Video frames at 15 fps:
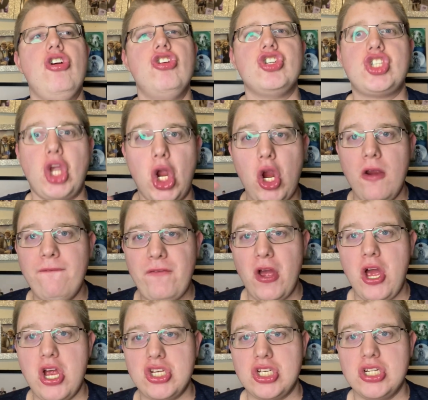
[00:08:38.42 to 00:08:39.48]
two
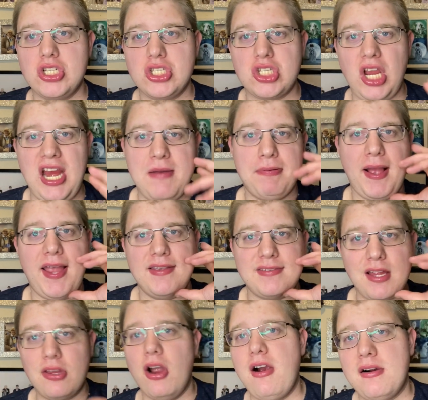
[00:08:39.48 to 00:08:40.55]
versions. He plays
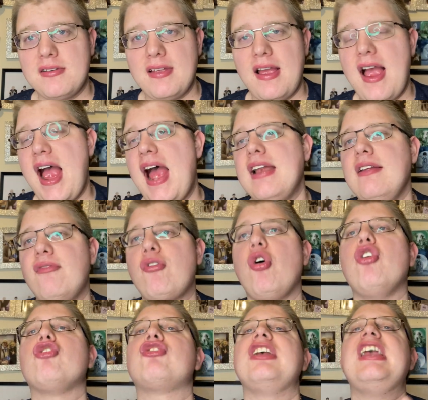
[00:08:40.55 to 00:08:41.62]
the Doctor and, of
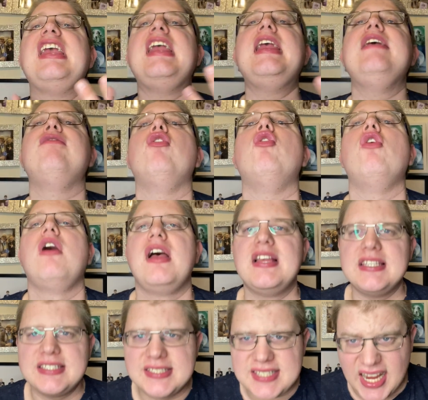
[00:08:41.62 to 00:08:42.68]
course, the evil
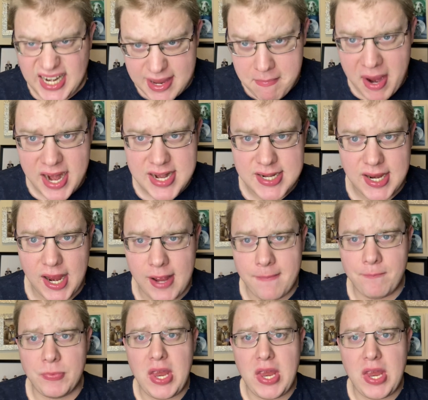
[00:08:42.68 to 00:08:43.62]
Salamander.